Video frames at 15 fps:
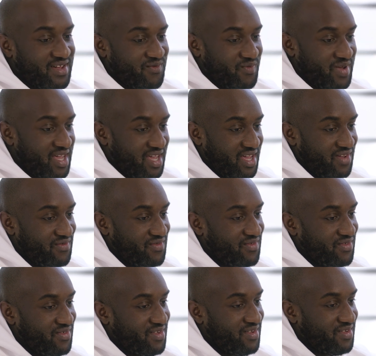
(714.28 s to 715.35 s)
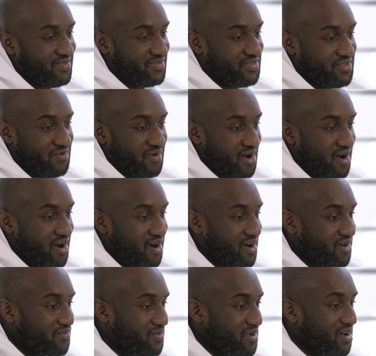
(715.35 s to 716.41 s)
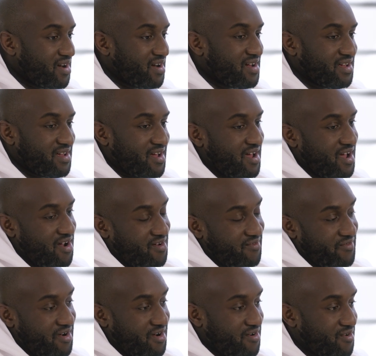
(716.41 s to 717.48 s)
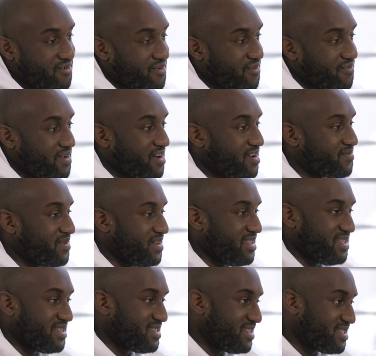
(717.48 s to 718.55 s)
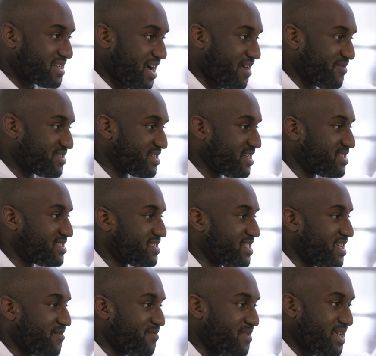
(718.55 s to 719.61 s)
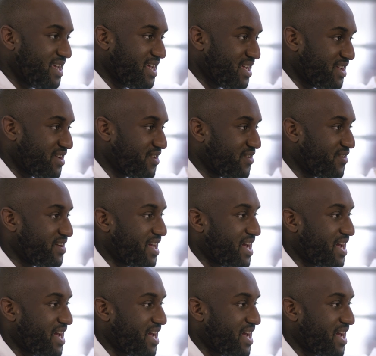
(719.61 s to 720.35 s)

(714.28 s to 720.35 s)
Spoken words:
we've, through our hard work over our whole careers, but in these conversations that me, you, and